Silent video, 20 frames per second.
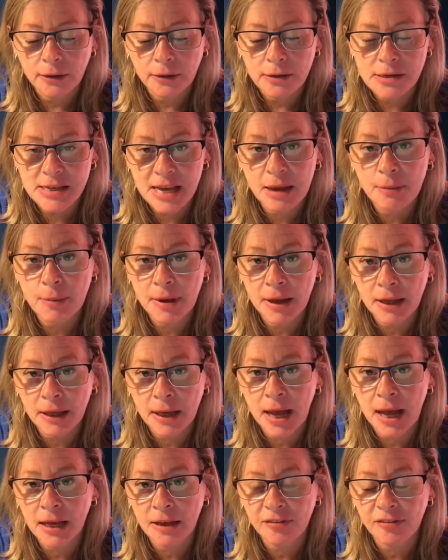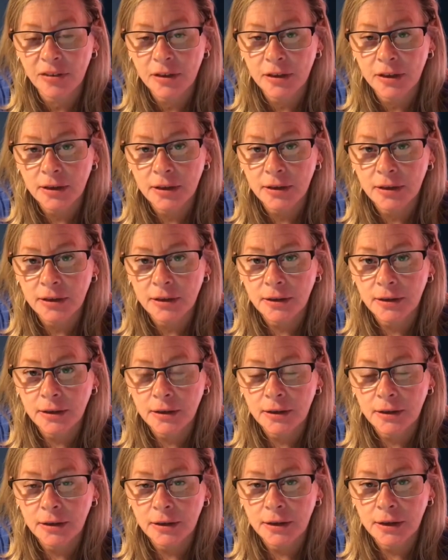He's kept me alive.
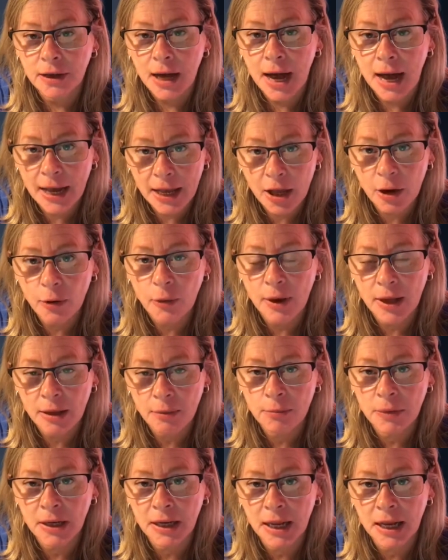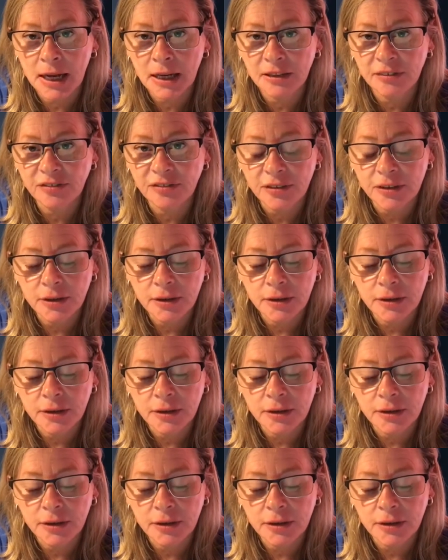I owe him my life.